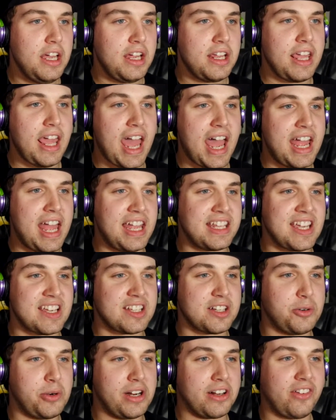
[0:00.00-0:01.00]
Yeah, it
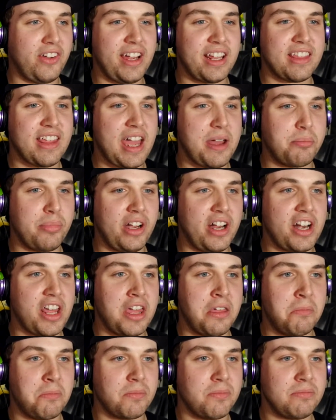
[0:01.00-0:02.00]
doesn't work like that, buddy.